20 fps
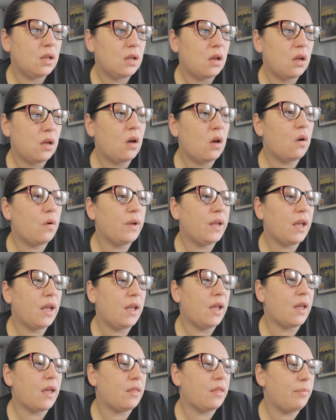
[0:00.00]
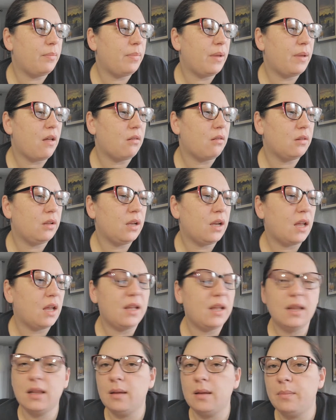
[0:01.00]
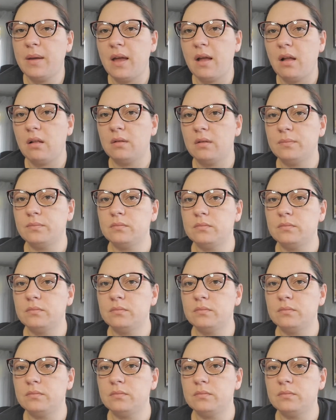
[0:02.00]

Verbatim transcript: Oh, yeah, yeah, the bell. You got to hit the bell.